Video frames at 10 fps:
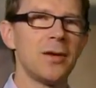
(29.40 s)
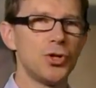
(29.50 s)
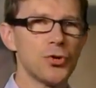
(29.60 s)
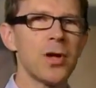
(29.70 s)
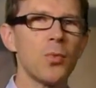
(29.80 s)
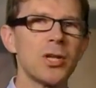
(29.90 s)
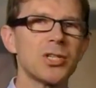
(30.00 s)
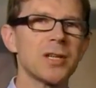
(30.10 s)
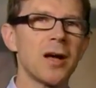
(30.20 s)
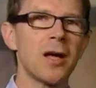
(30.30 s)
during
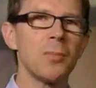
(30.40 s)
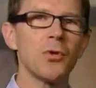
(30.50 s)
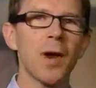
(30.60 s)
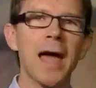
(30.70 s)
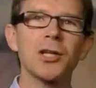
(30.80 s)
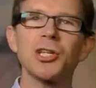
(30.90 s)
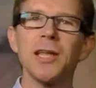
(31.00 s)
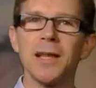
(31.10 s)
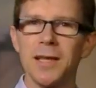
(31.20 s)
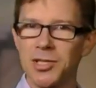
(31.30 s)
which time you will
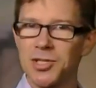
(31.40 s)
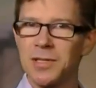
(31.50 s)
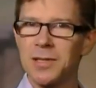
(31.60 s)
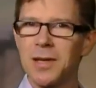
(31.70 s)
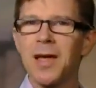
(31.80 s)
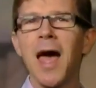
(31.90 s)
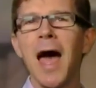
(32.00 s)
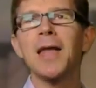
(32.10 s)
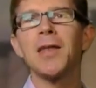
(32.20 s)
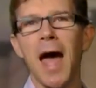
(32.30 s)
actually listen
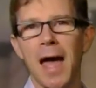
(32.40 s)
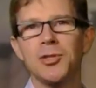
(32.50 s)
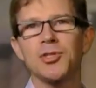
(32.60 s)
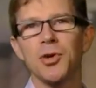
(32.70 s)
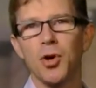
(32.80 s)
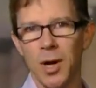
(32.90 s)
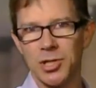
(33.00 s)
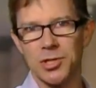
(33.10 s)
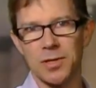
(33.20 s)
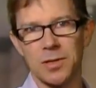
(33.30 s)
and answer
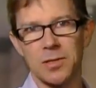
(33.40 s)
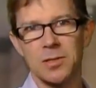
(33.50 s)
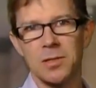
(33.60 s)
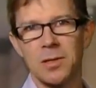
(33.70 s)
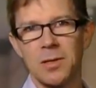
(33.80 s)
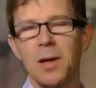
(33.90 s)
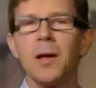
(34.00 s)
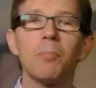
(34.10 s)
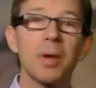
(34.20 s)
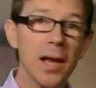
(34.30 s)
questions.
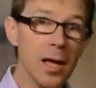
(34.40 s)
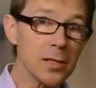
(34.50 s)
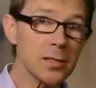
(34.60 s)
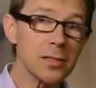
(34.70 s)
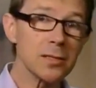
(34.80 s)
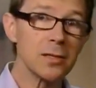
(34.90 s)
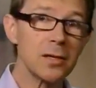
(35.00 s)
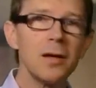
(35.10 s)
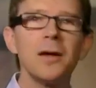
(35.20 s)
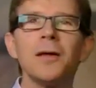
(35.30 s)
Plus,
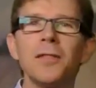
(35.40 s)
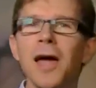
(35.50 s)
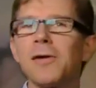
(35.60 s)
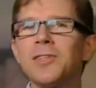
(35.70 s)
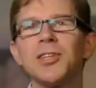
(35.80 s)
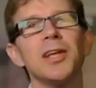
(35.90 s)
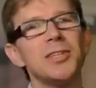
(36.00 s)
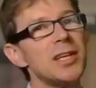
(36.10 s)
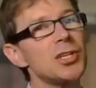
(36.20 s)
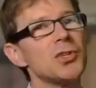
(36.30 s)
there is an
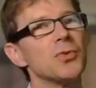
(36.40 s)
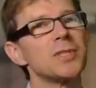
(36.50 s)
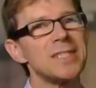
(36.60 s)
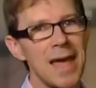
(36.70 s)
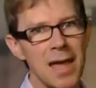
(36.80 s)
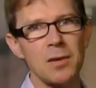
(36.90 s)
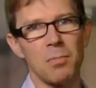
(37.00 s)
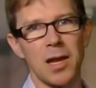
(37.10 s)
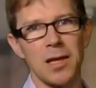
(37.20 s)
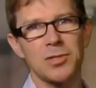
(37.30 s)
additional 10
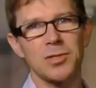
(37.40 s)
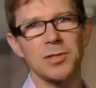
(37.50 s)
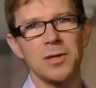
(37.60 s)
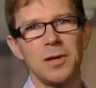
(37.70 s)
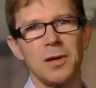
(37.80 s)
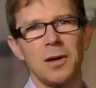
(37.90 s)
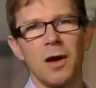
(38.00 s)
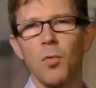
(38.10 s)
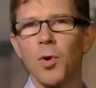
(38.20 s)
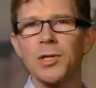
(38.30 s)
minutes
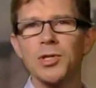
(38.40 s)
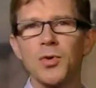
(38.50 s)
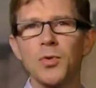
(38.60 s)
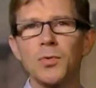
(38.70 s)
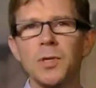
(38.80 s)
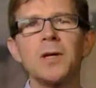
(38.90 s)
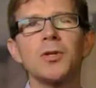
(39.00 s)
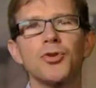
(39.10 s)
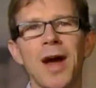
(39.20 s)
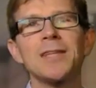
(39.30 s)
of what is called
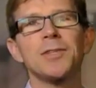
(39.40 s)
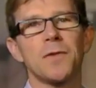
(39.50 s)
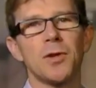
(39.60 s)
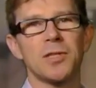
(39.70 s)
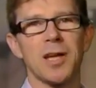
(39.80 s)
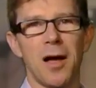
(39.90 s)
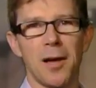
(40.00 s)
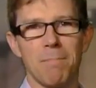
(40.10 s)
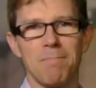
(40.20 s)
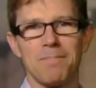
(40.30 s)
transfer time.